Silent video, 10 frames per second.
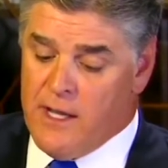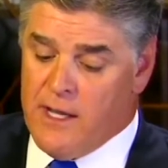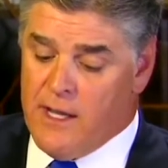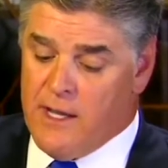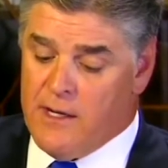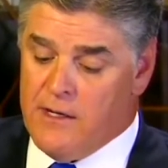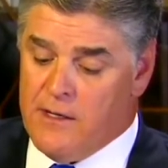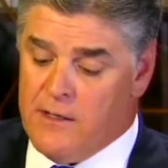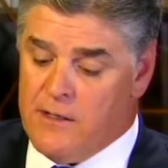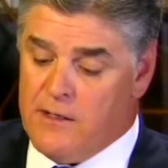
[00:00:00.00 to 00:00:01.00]

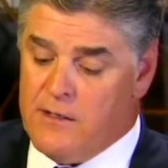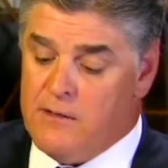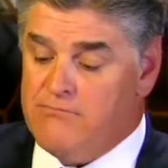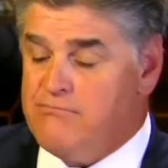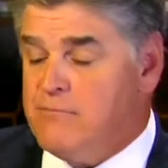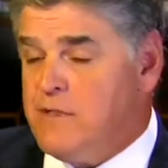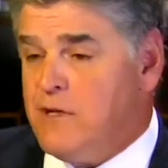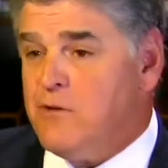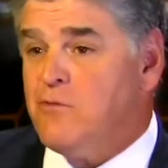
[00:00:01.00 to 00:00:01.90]
and you know,